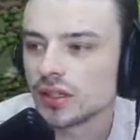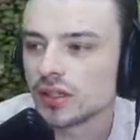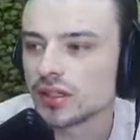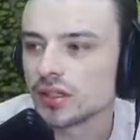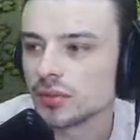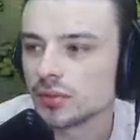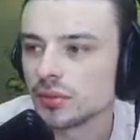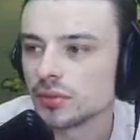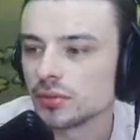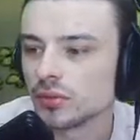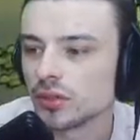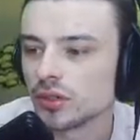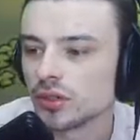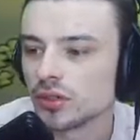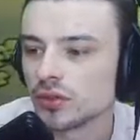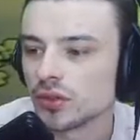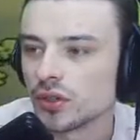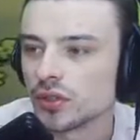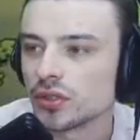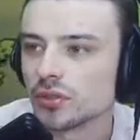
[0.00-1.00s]
little bit more
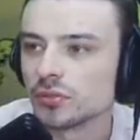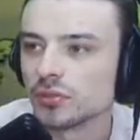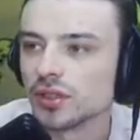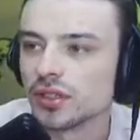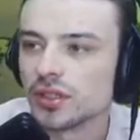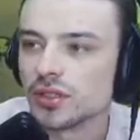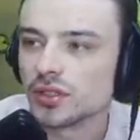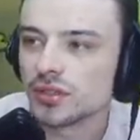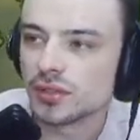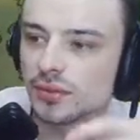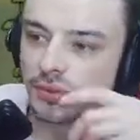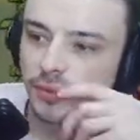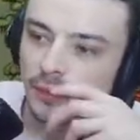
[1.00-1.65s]
devotion, please.